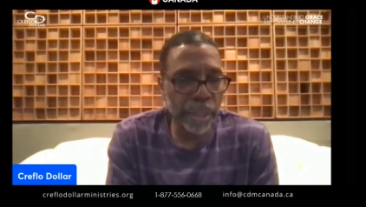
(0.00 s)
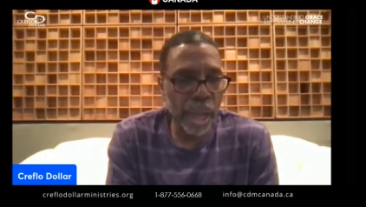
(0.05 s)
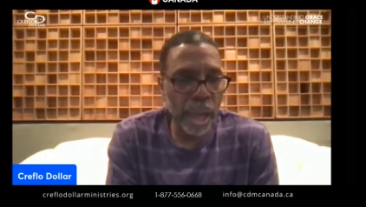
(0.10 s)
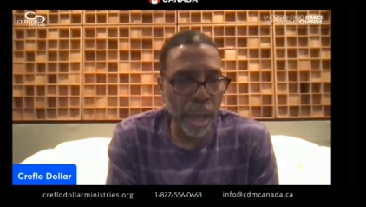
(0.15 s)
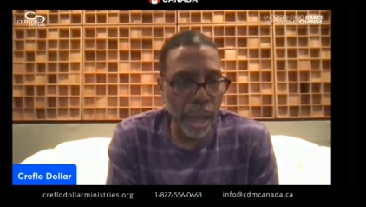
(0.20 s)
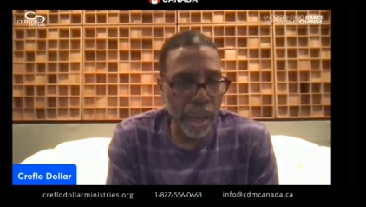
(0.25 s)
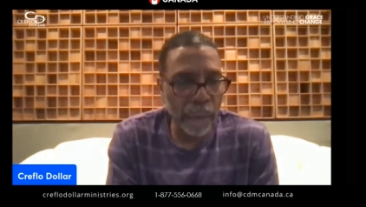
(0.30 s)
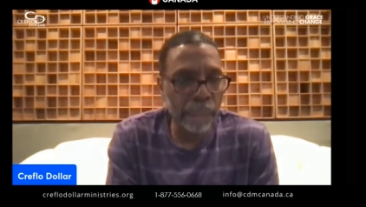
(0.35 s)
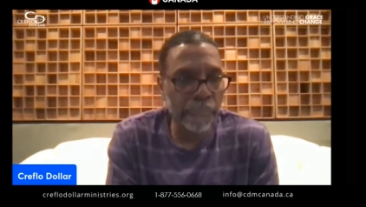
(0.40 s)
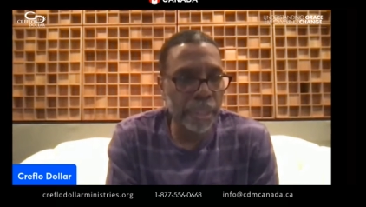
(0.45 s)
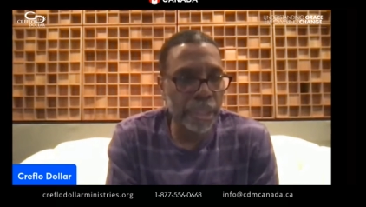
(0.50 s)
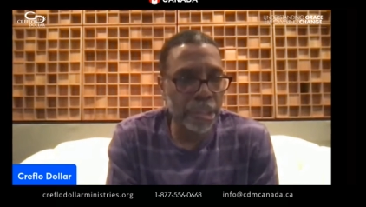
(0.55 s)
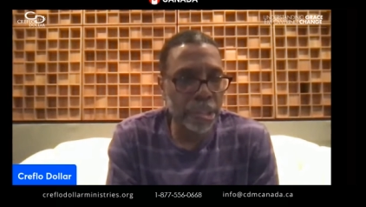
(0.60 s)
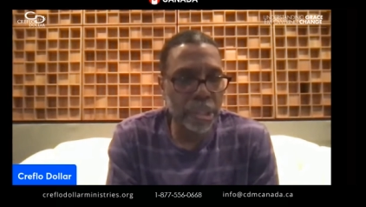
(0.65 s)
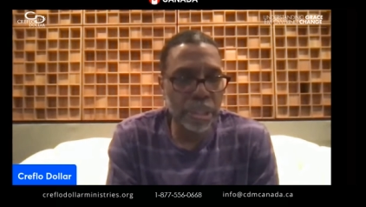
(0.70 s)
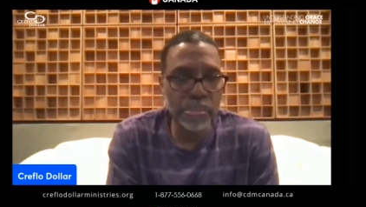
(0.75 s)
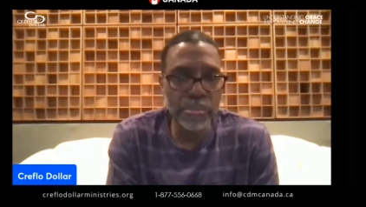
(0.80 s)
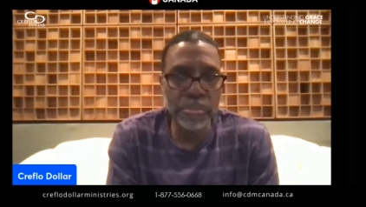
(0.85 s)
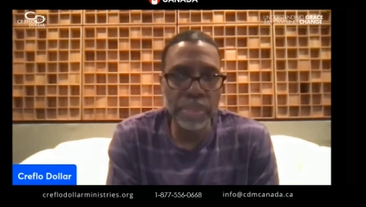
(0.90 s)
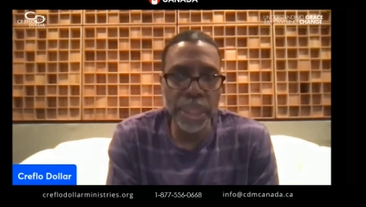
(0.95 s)

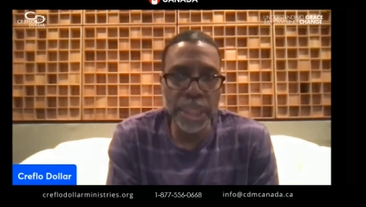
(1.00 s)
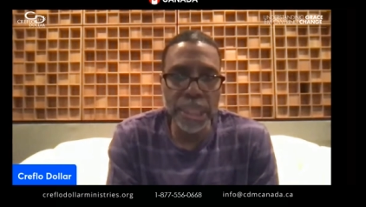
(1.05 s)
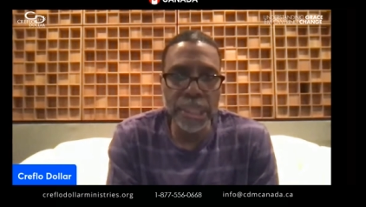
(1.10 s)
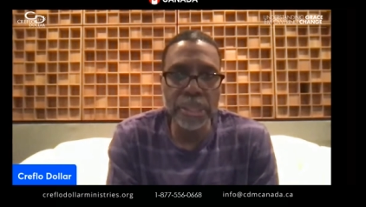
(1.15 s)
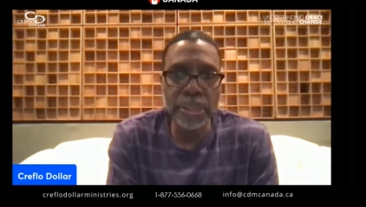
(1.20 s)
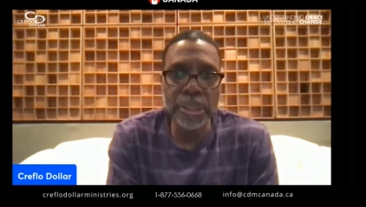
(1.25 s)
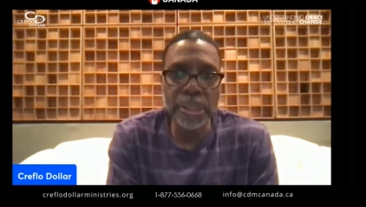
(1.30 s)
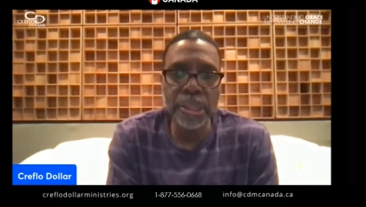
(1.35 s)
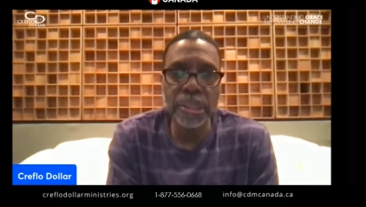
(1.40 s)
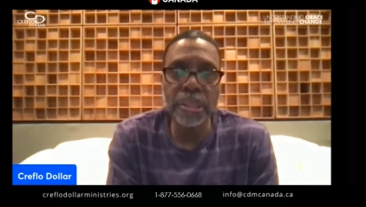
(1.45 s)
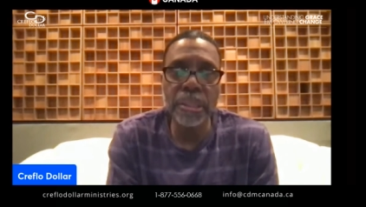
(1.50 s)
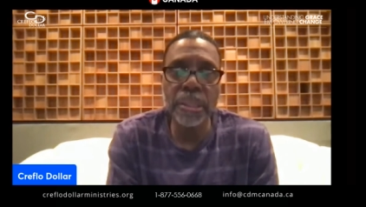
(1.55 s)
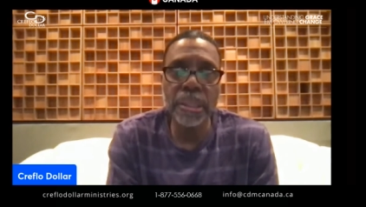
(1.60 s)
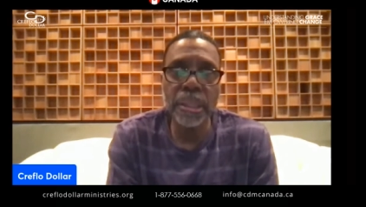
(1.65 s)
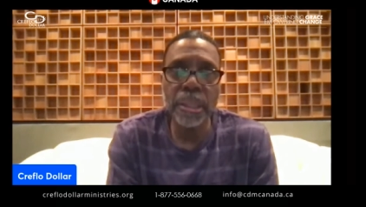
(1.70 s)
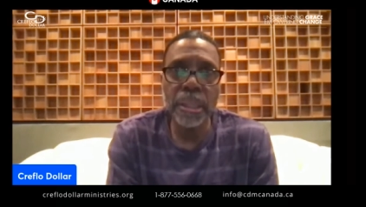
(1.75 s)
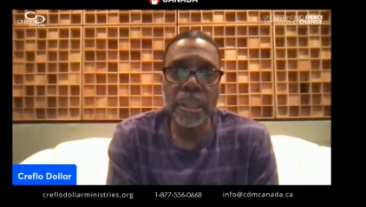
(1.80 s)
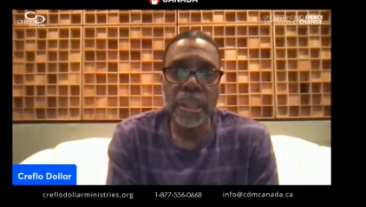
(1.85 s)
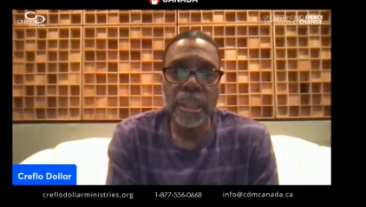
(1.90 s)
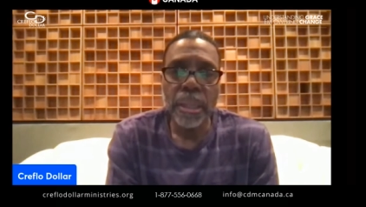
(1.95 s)
calmness and peace and,
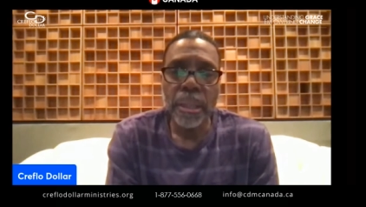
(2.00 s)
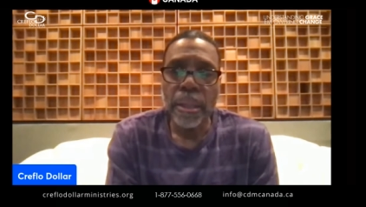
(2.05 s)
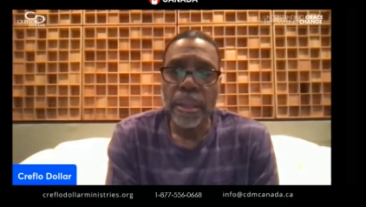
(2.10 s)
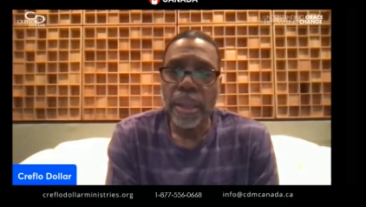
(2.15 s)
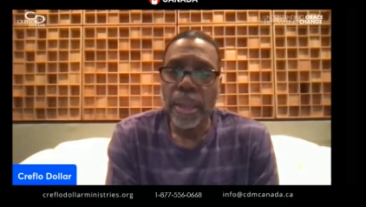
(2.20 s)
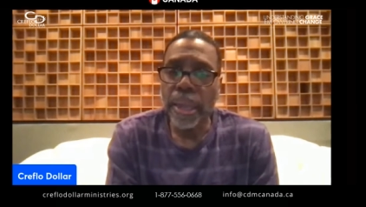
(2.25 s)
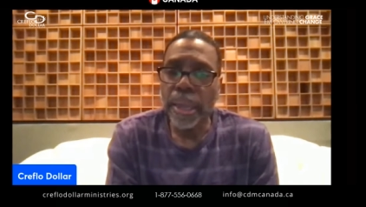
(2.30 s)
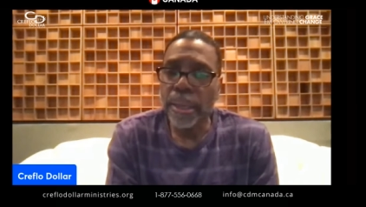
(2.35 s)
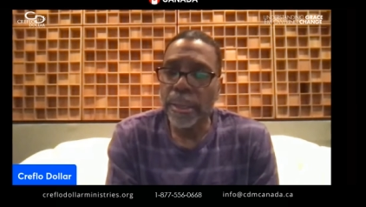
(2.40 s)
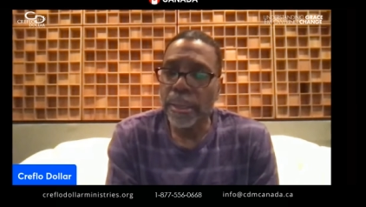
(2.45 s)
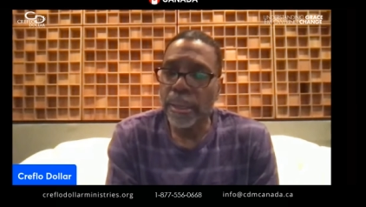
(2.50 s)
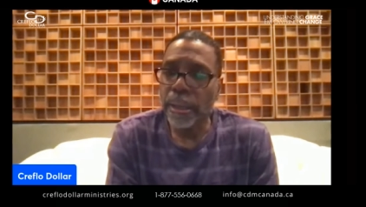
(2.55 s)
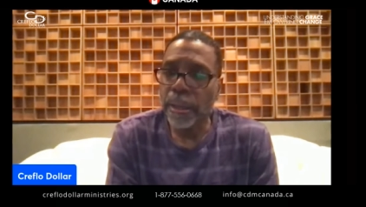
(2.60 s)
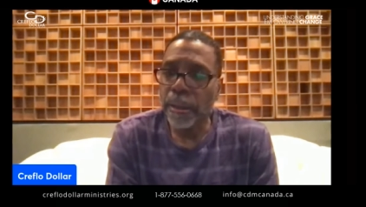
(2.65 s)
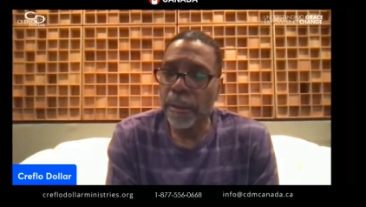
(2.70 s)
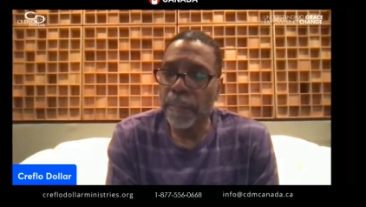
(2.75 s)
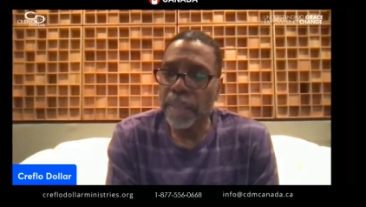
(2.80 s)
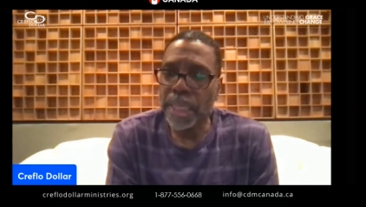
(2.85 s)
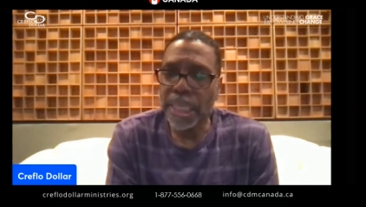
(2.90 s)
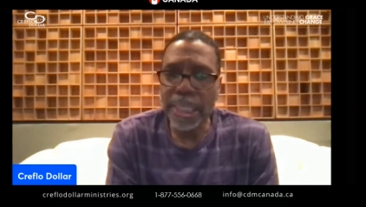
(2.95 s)
and
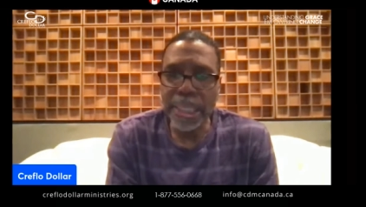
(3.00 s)
um,